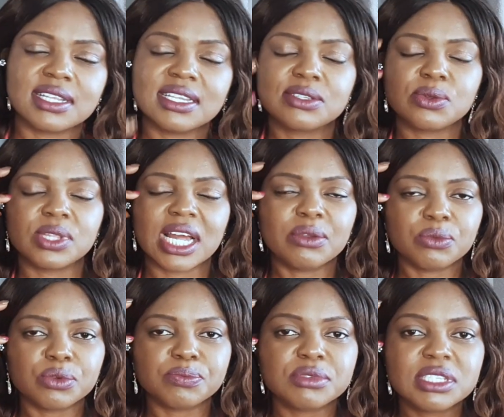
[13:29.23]
And so that
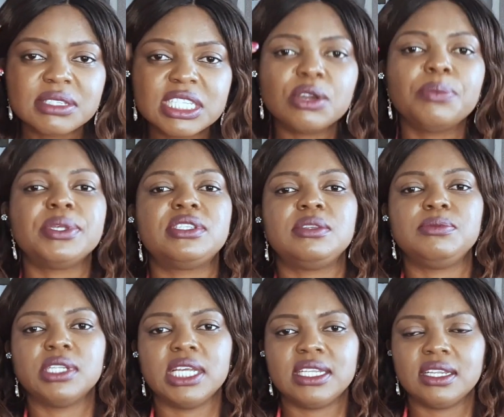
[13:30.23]
would still be
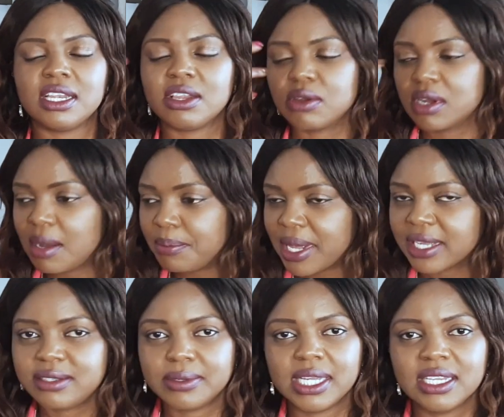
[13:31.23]
stimulated and I'll come back
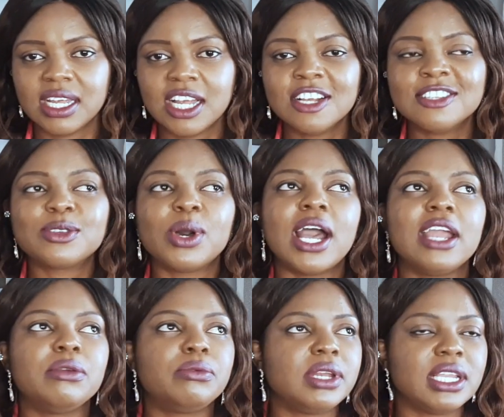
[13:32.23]
to it. So
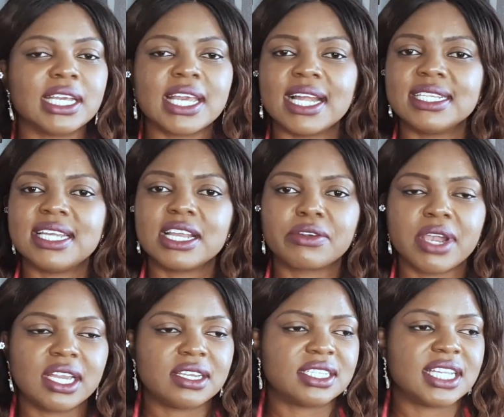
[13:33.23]
I really can't take
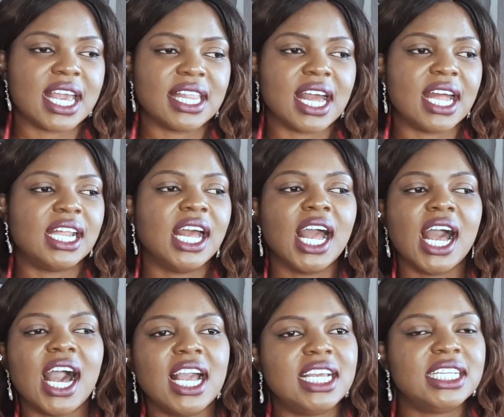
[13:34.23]
credit to say that
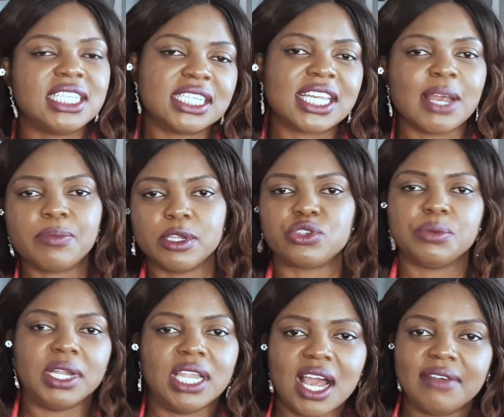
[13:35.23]
I just kept the dream
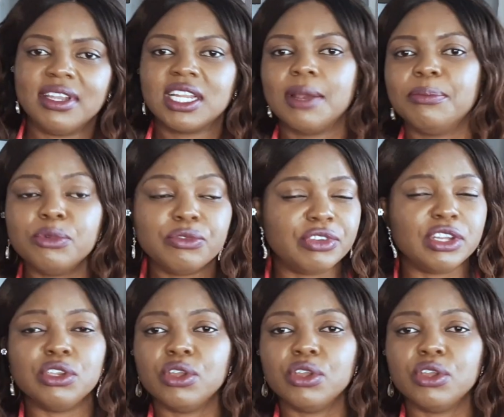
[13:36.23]
alive and kept moving.